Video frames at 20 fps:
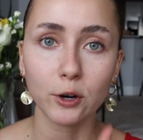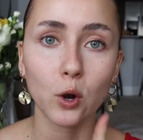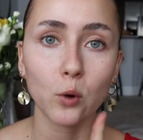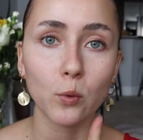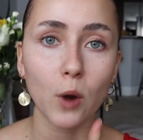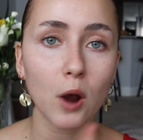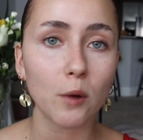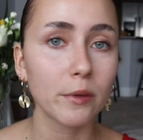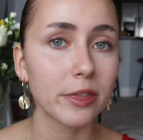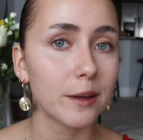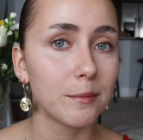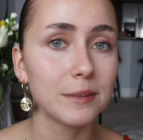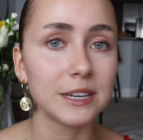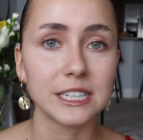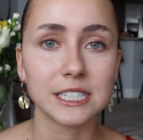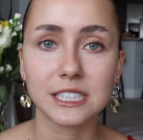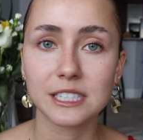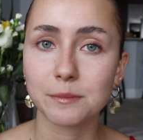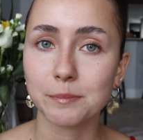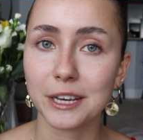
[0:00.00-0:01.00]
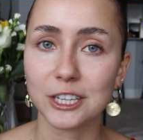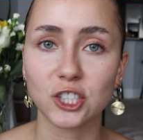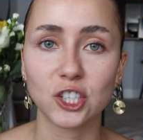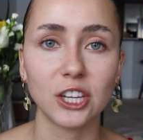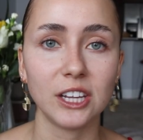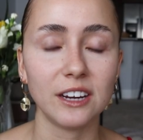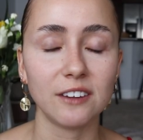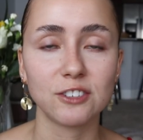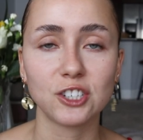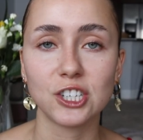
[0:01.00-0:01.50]
go wrong with them,
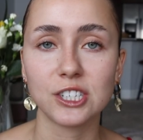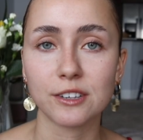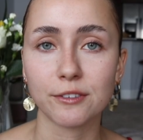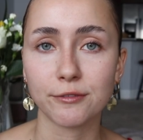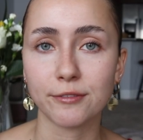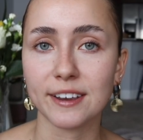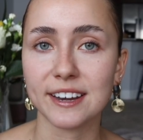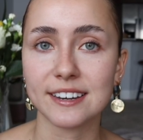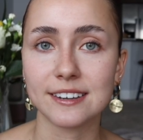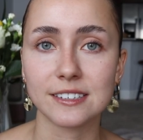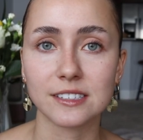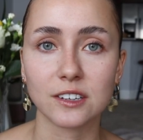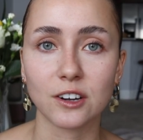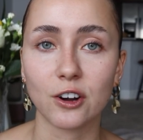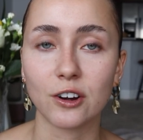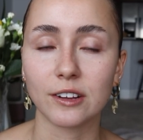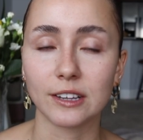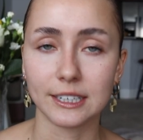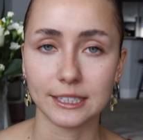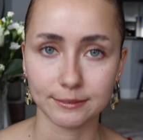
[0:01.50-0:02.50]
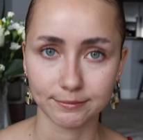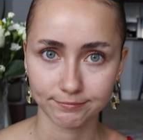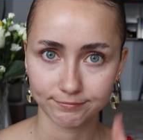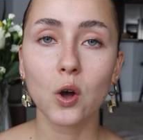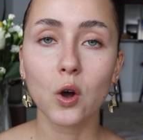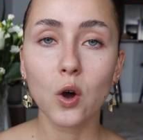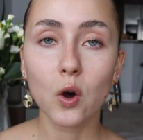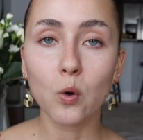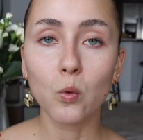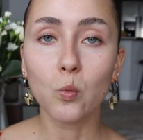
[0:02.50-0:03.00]
especially if she's a fitness girly.
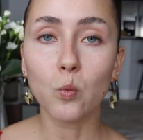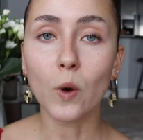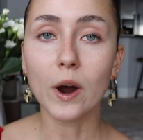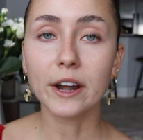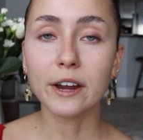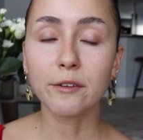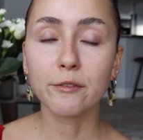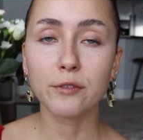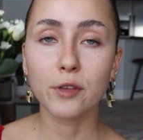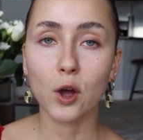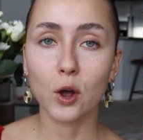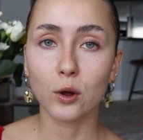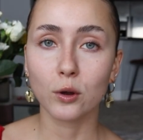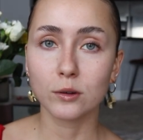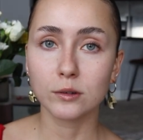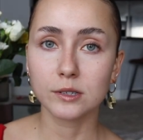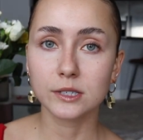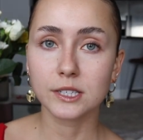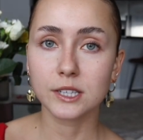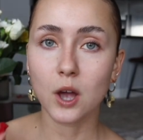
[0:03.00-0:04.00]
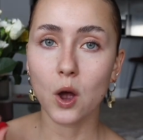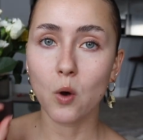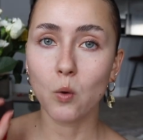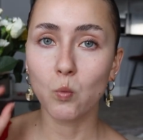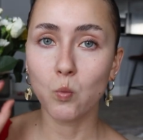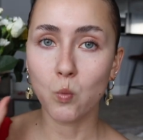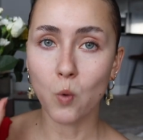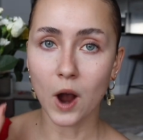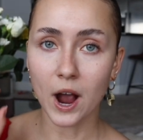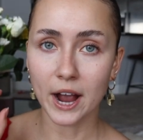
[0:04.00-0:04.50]
One of those
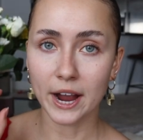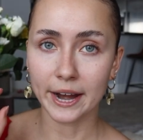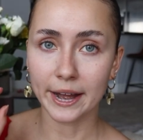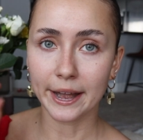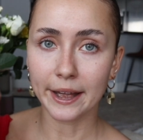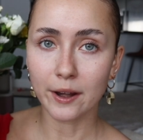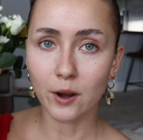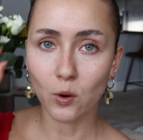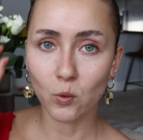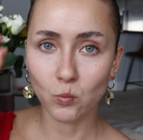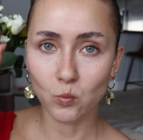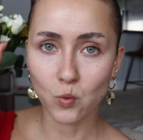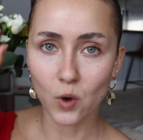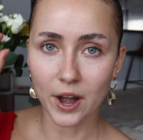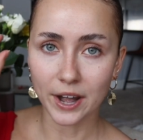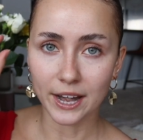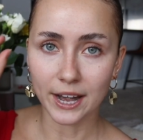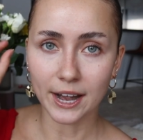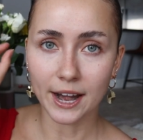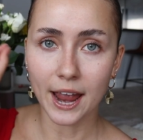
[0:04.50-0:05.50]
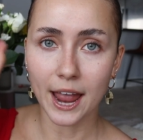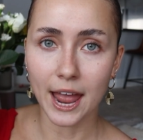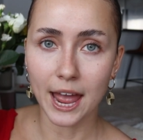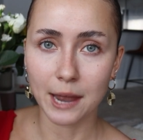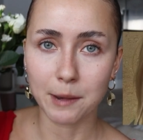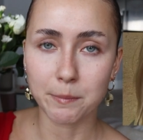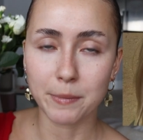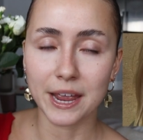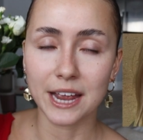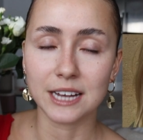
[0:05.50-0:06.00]
wide running
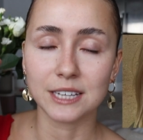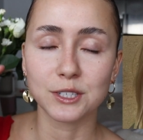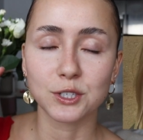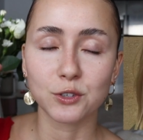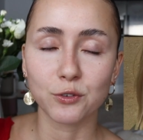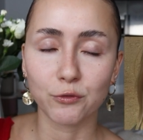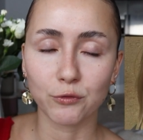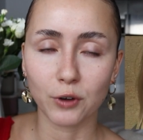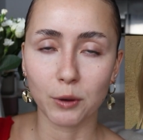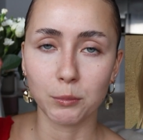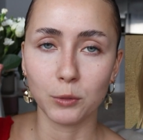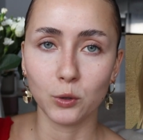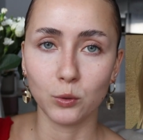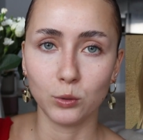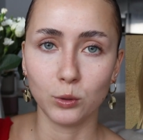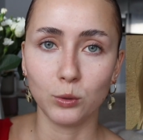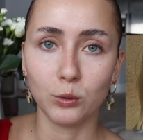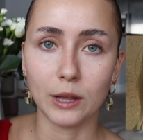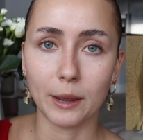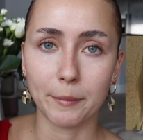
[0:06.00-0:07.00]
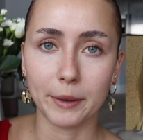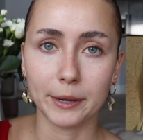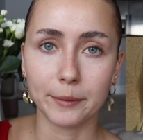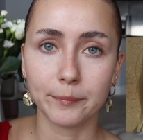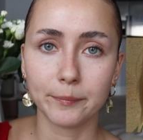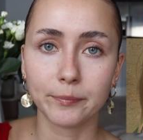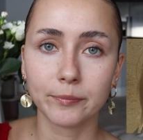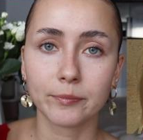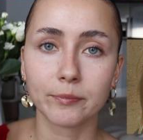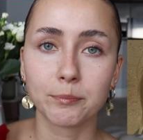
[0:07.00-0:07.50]
headbands from Lululemon,
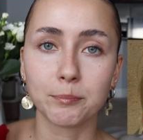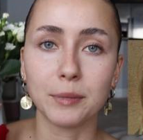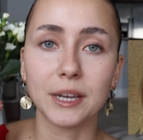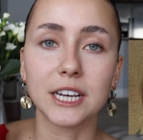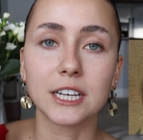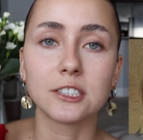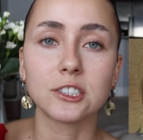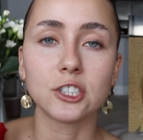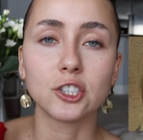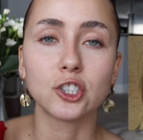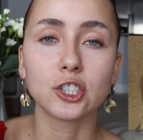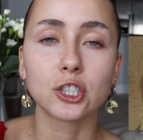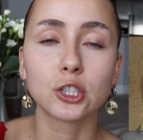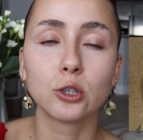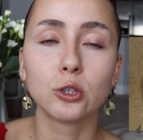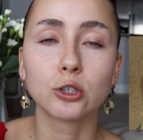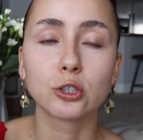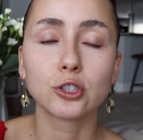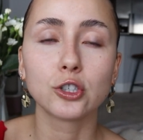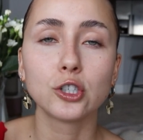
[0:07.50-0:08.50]
because it just looks